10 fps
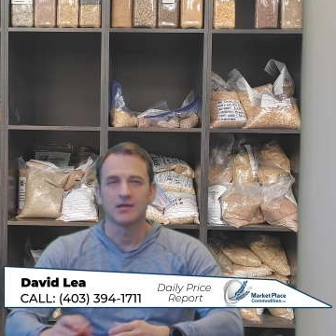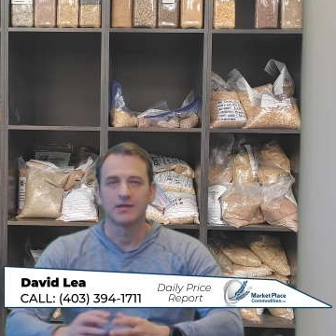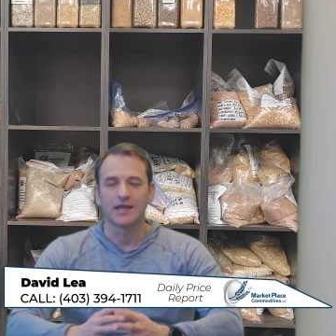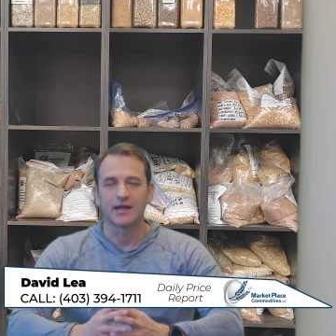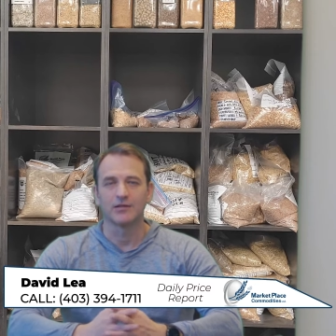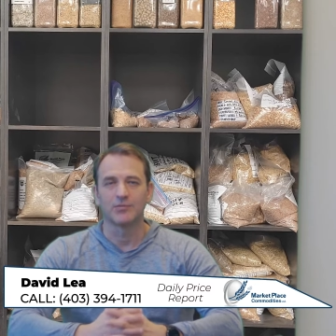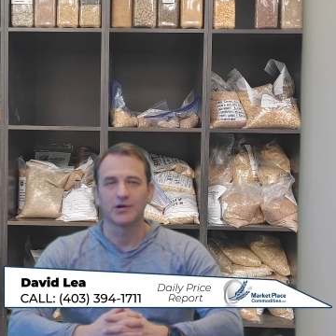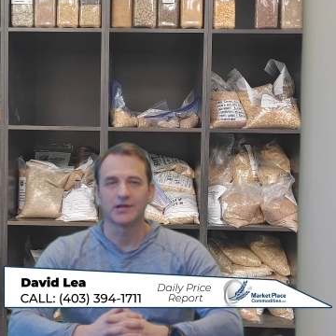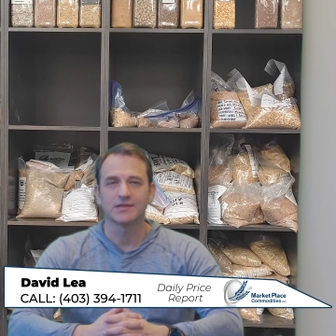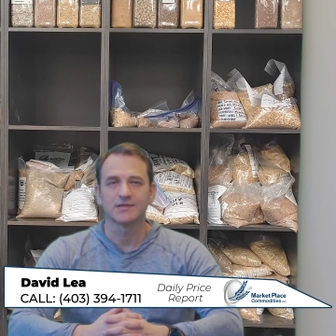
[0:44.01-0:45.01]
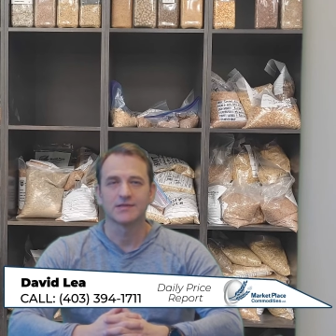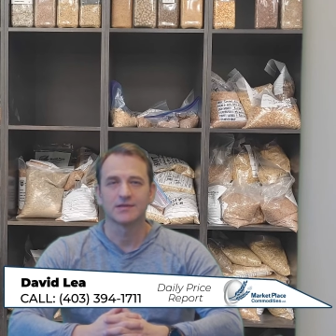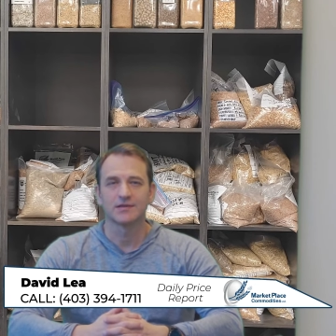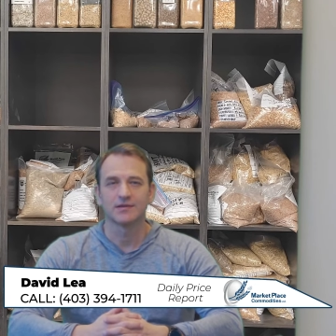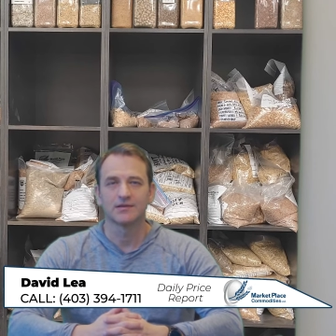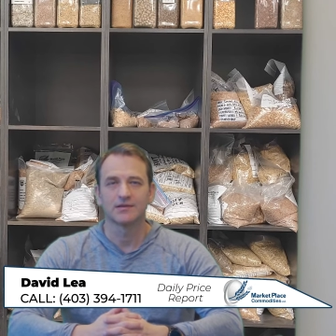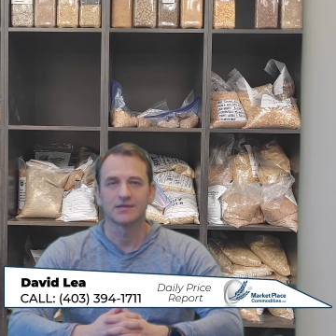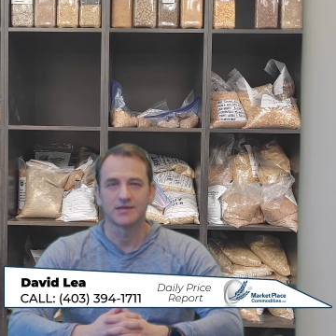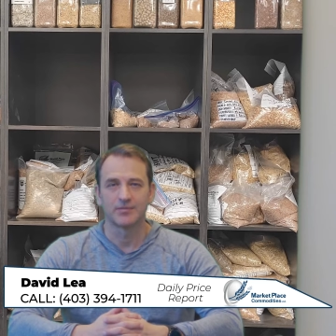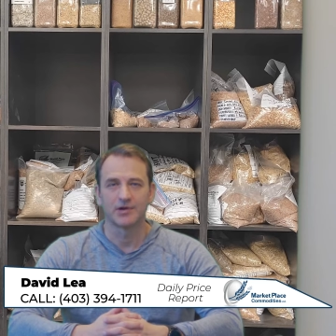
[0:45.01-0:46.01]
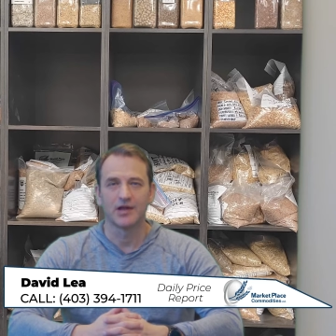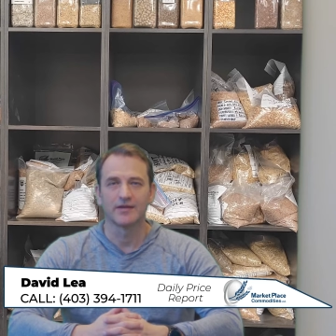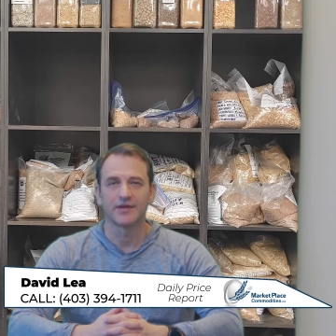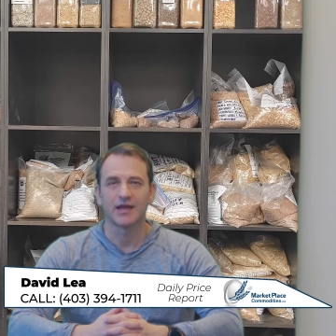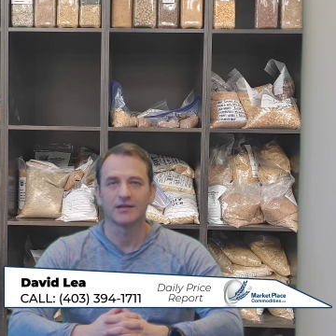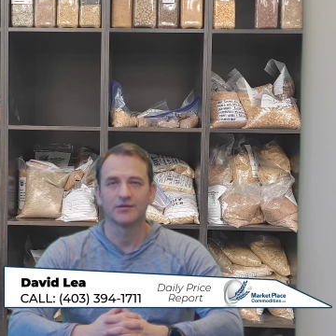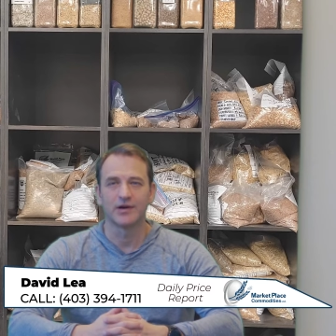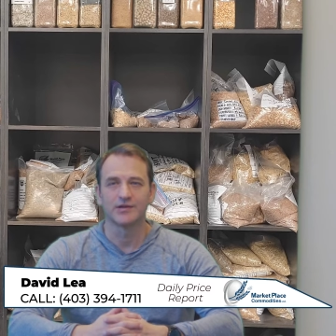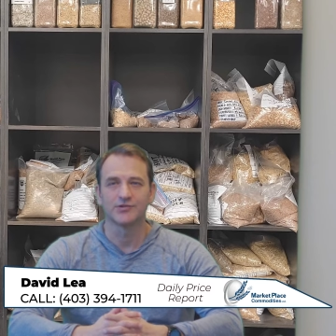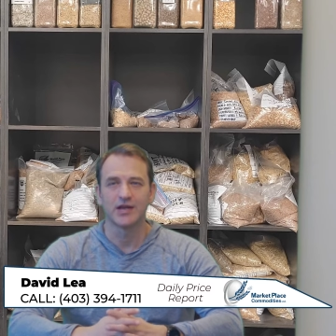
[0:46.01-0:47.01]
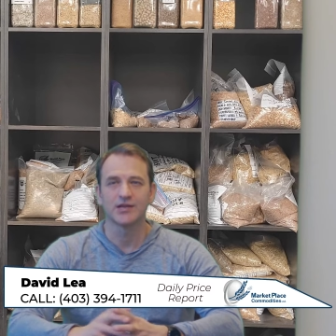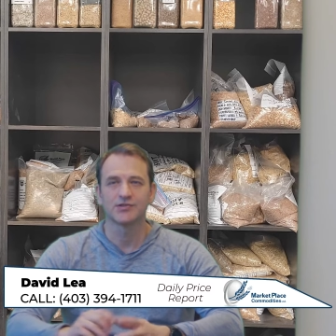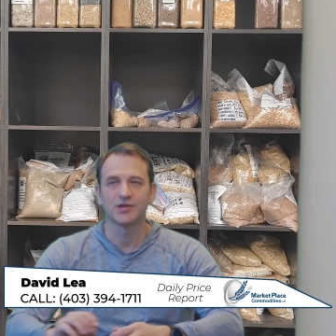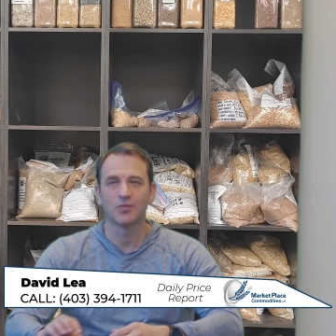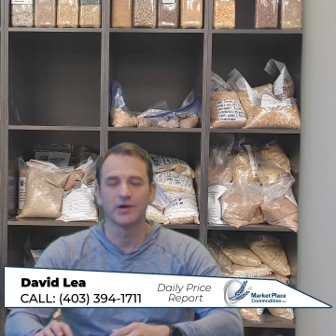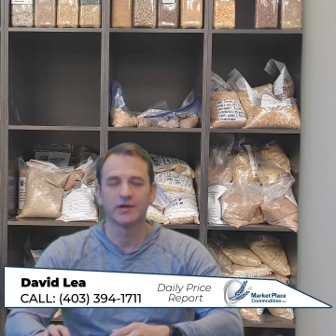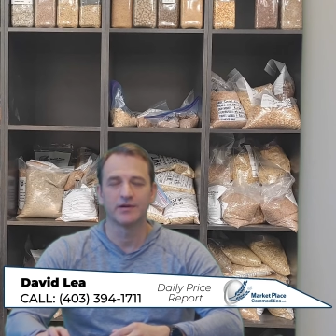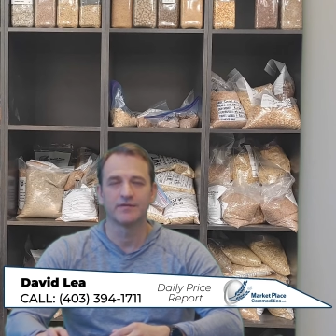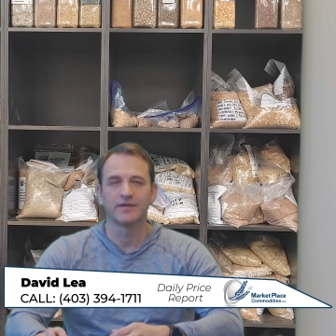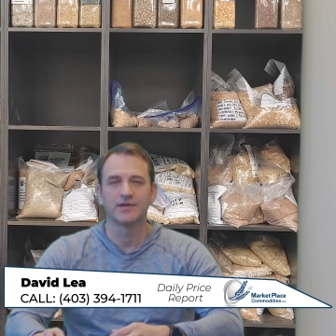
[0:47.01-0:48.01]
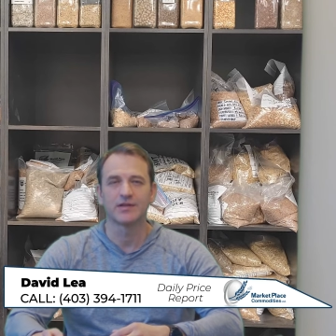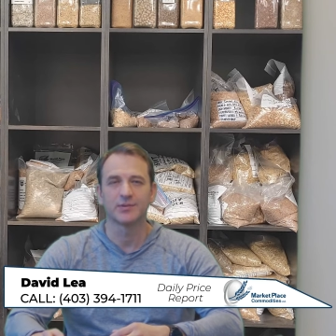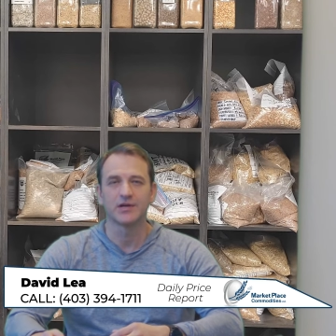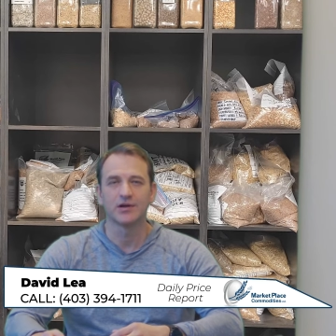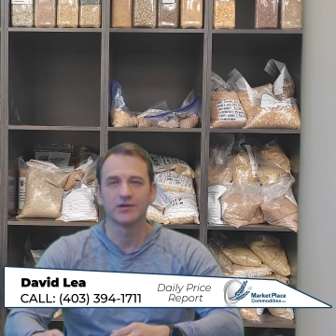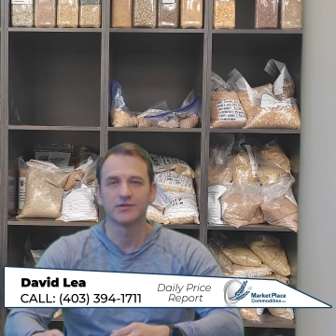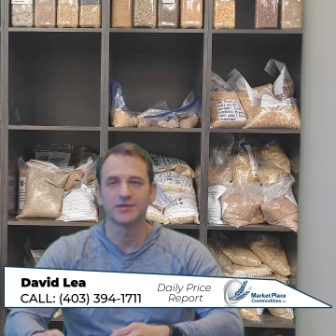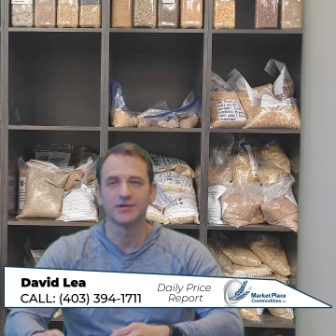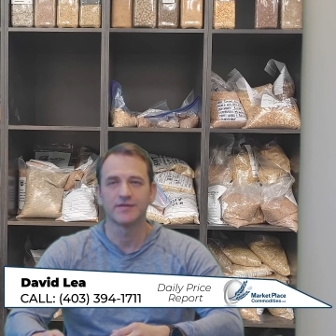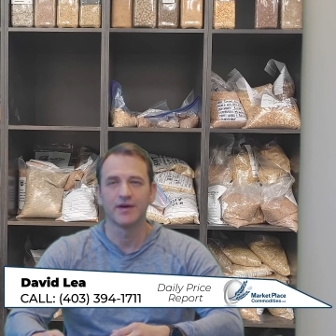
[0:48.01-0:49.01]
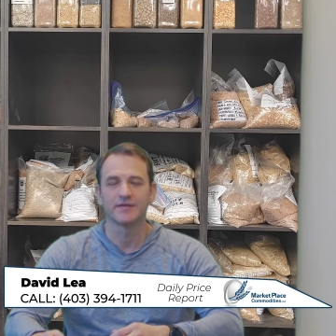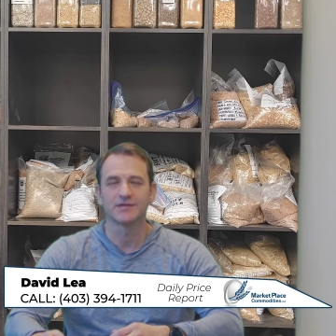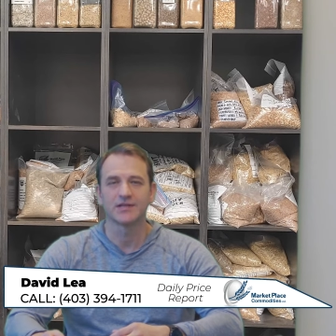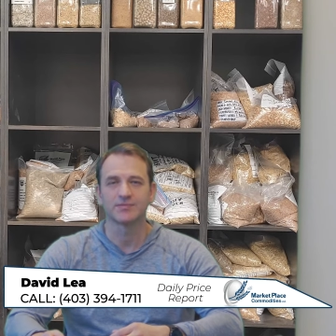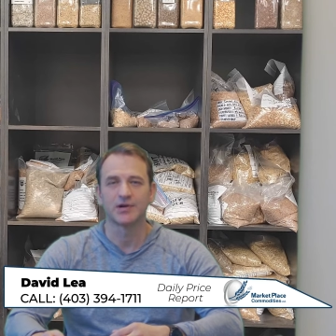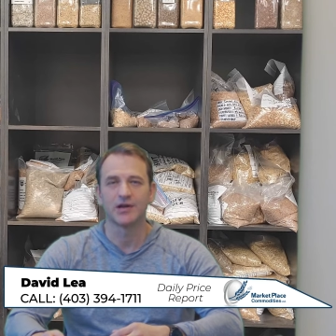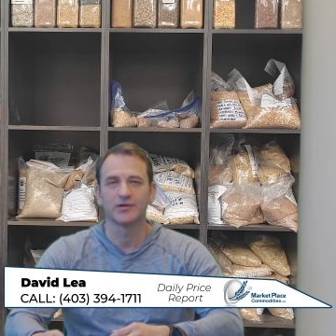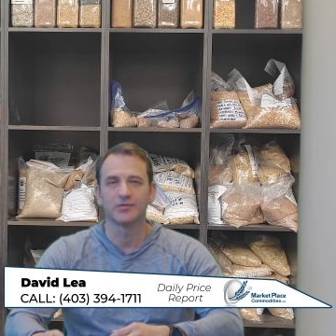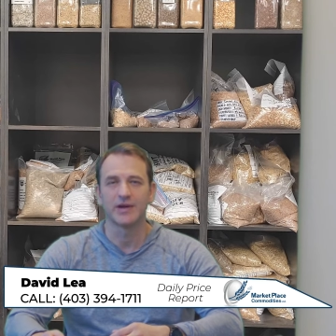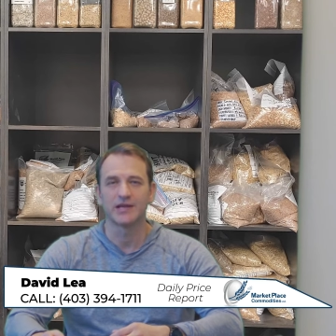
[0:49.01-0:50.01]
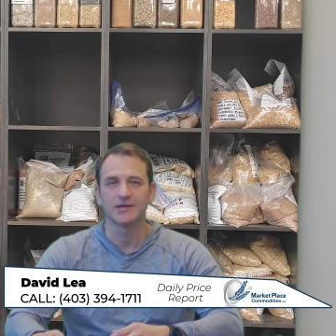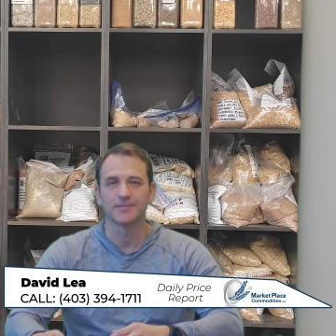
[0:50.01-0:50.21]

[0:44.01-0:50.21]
In the cattle markets, December live cattle are unchanged at $153.35 per hundredweight.